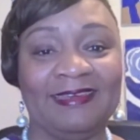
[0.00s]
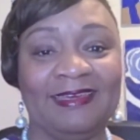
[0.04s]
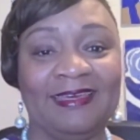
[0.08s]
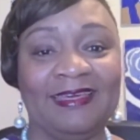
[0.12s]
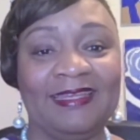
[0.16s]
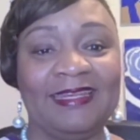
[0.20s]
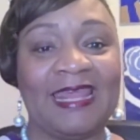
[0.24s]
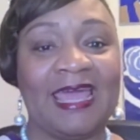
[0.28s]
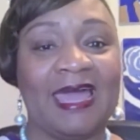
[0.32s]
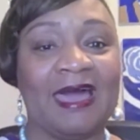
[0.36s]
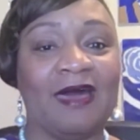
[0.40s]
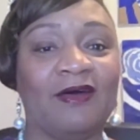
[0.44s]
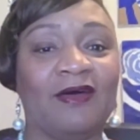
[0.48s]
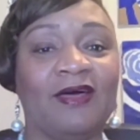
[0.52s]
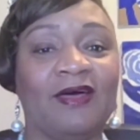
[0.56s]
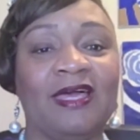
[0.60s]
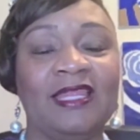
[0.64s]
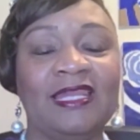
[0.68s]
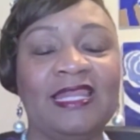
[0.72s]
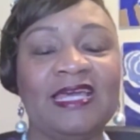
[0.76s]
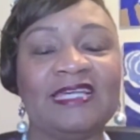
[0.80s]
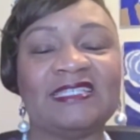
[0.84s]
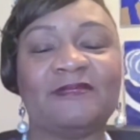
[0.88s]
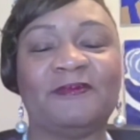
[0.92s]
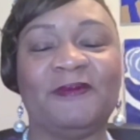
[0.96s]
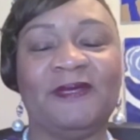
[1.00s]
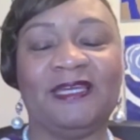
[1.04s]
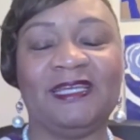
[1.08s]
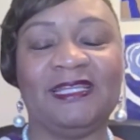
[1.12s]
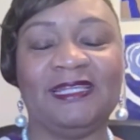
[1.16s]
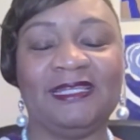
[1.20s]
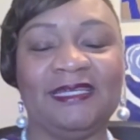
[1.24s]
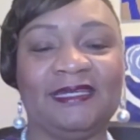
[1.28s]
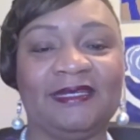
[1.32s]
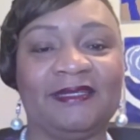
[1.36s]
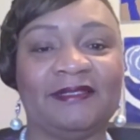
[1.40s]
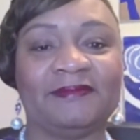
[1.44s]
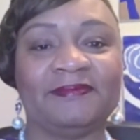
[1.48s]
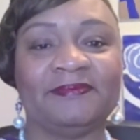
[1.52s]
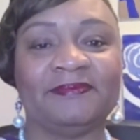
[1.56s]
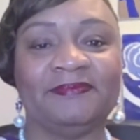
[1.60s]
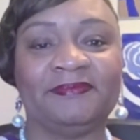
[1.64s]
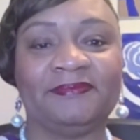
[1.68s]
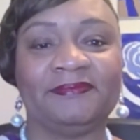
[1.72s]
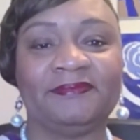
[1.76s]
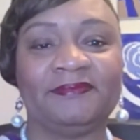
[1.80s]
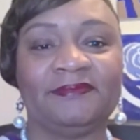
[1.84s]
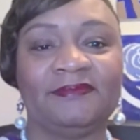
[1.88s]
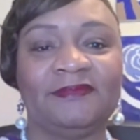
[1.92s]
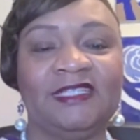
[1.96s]
Now, let's be clear.
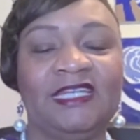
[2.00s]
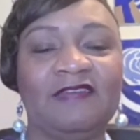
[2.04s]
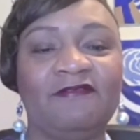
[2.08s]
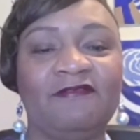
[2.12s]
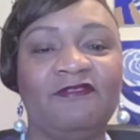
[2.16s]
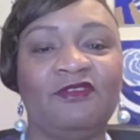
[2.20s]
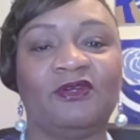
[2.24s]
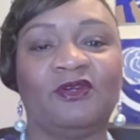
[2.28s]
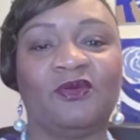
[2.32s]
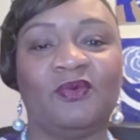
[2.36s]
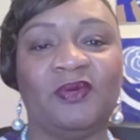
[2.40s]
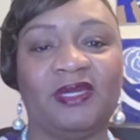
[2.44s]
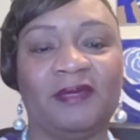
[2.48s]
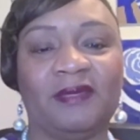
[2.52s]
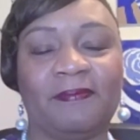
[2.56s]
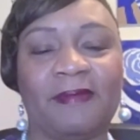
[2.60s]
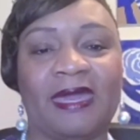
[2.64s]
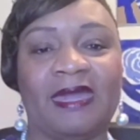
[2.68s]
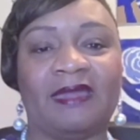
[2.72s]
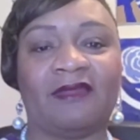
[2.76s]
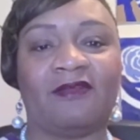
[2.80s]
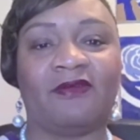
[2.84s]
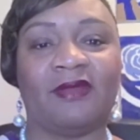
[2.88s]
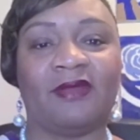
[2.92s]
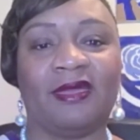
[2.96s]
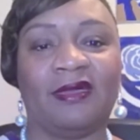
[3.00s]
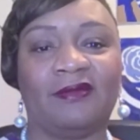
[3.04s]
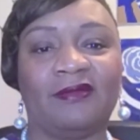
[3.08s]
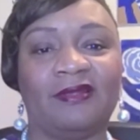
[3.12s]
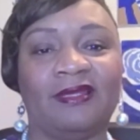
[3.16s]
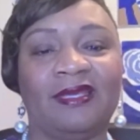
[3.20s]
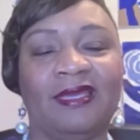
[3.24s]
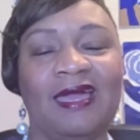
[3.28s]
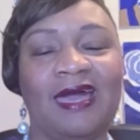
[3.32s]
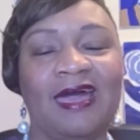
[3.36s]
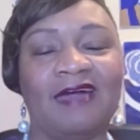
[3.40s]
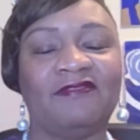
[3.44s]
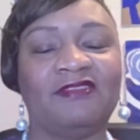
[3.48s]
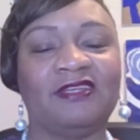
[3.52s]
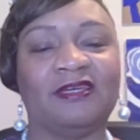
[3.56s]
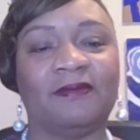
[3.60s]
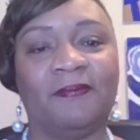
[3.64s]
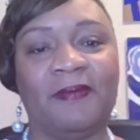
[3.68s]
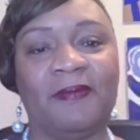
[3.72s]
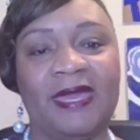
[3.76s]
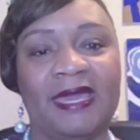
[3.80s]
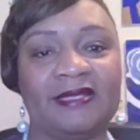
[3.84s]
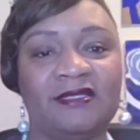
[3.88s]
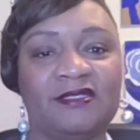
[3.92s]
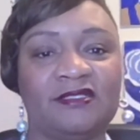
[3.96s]
Give you a quick background. I've done
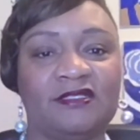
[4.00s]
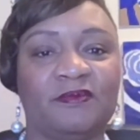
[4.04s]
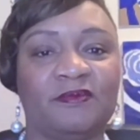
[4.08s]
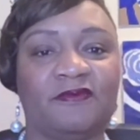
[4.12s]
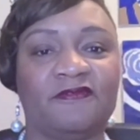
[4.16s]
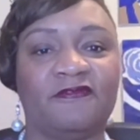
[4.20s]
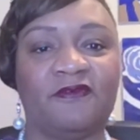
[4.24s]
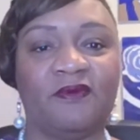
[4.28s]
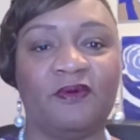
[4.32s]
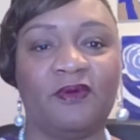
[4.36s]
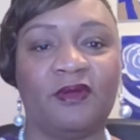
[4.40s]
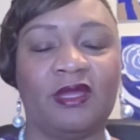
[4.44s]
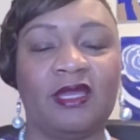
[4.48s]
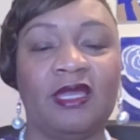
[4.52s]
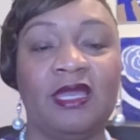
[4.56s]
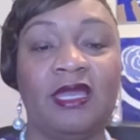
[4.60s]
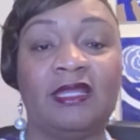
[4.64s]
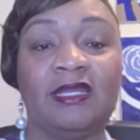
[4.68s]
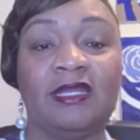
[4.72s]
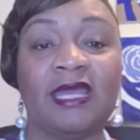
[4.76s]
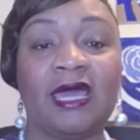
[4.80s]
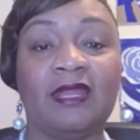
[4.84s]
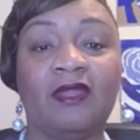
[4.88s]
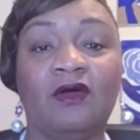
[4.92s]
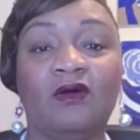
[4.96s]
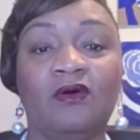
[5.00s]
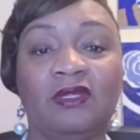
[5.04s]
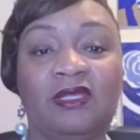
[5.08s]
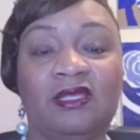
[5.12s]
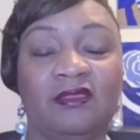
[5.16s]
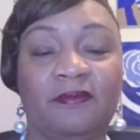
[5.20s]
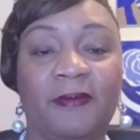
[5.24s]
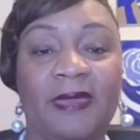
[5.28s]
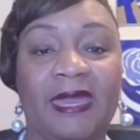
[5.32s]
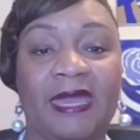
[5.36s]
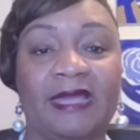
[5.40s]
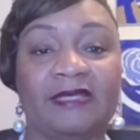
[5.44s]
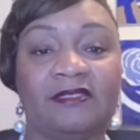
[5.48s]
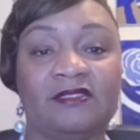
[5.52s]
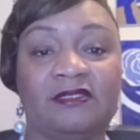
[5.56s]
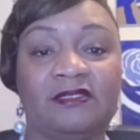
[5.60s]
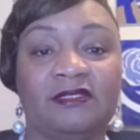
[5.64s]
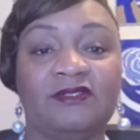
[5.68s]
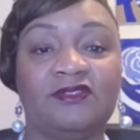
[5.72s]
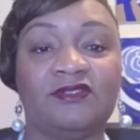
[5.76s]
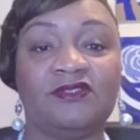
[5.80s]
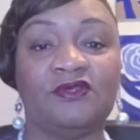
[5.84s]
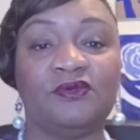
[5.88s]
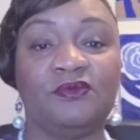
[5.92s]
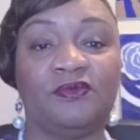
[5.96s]
pageants before, not only the pageant in
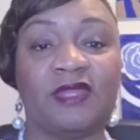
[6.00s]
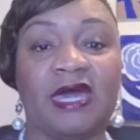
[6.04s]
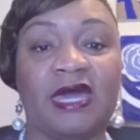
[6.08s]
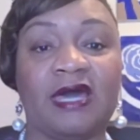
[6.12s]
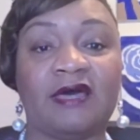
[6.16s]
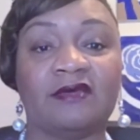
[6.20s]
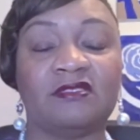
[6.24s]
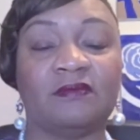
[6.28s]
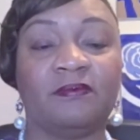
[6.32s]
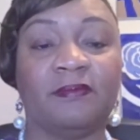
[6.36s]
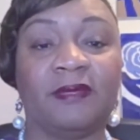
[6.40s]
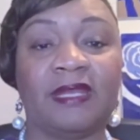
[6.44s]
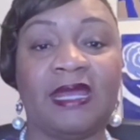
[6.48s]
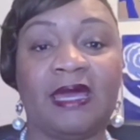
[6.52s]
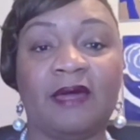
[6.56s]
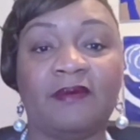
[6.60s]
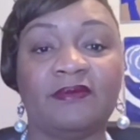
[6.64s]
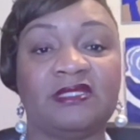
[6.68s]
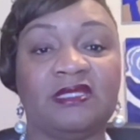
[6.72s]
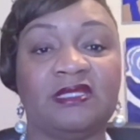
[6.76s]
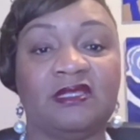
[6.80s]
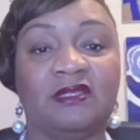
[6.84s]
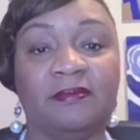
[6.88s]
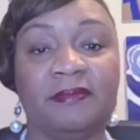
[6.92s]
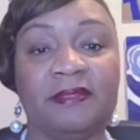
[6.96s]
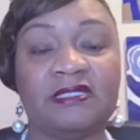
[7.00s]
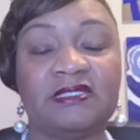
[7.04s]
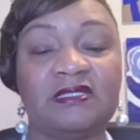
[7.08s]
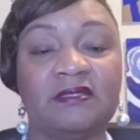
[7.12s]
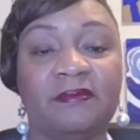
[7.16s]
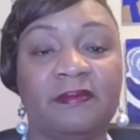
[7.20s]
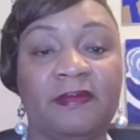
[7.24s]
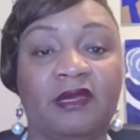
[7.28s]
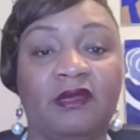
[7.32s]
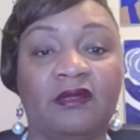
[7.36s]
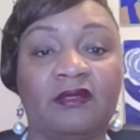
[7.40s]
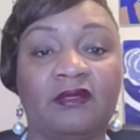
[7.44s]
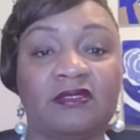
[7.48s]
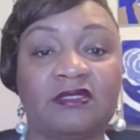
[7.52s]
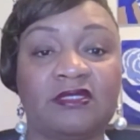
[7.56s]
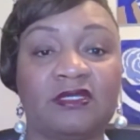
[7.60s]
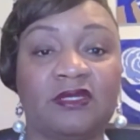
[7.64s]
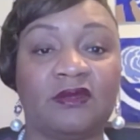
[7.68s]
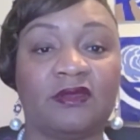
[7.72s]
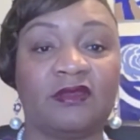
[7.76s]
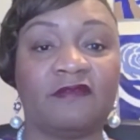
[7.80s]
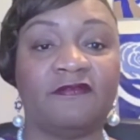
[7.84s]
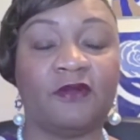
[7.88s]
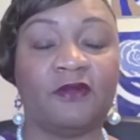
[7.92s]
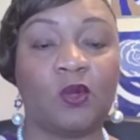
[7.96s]
2000, but I was in the Miss America
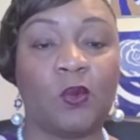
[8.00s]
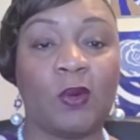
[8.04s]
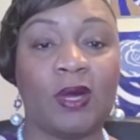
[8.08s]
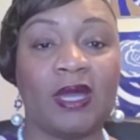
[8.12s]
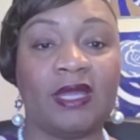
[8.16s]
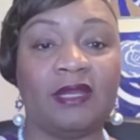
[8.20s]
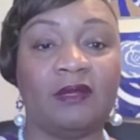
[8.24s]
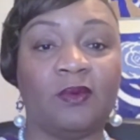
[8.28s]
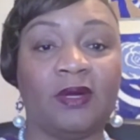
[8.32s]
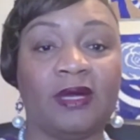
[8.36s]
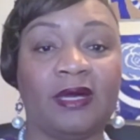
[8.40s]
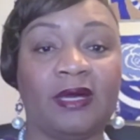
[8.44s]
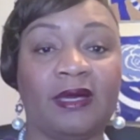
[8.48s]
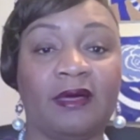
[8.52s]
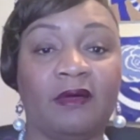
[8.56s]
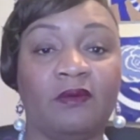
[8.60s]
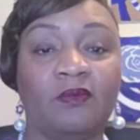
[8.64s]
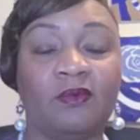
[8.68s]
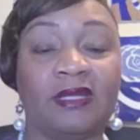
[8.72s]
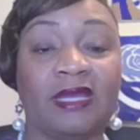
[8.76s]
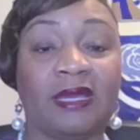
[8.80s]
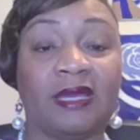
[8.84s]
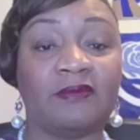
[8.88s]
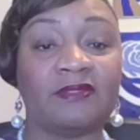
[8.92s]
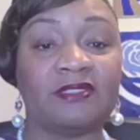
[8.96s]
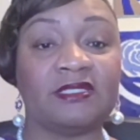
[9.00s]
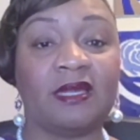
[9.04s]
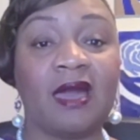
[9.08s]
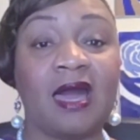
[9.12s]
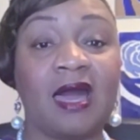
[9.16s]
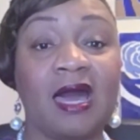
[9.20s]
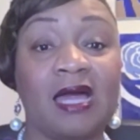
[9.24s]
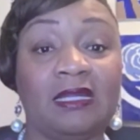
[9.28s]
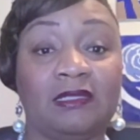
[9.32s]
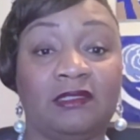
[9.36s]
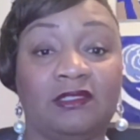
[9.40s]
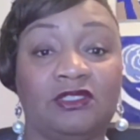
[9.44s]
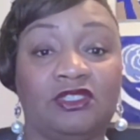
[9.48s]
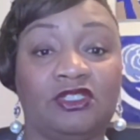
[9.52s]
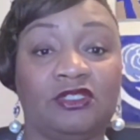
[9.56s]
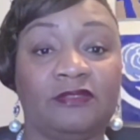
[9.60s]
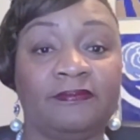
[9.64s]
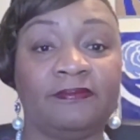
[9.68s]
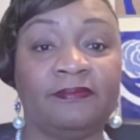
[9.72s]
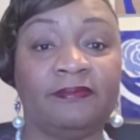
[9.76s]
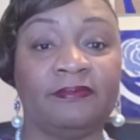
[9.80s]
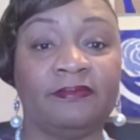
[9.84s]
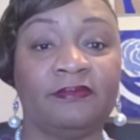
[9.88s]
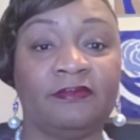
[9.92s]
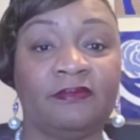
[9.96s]
circuit for quite a while when I was in college.
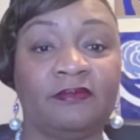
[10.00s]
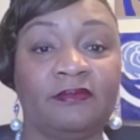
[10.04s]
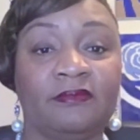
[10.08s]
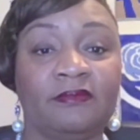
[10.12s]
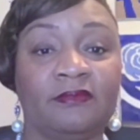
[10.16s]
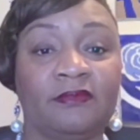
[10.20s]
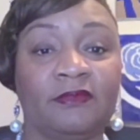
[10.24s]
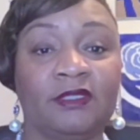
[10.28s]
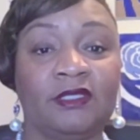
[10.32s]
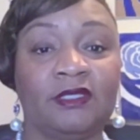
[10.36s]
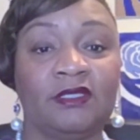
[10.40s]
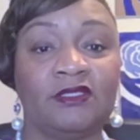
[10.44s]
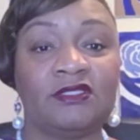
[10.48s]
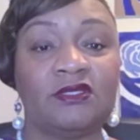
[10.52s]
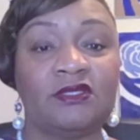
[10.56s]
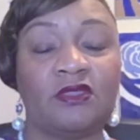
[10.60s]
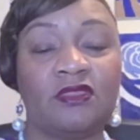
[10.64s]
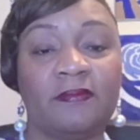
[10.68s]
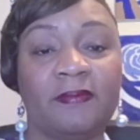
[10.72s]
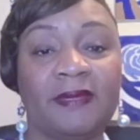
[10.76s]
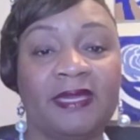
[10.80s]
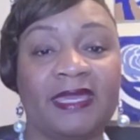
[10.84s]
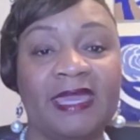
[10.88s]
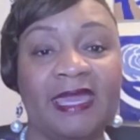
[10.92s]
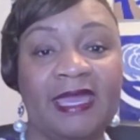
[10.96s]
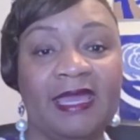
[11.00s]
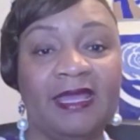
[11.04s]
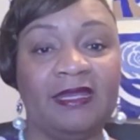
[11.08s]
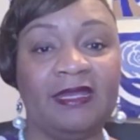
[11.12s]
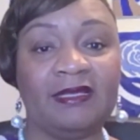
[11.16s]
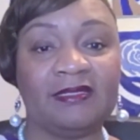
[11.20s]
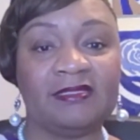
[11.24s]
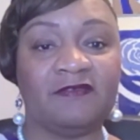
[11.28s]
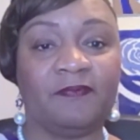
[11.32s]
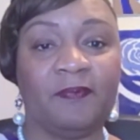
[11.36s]
So the mechanics of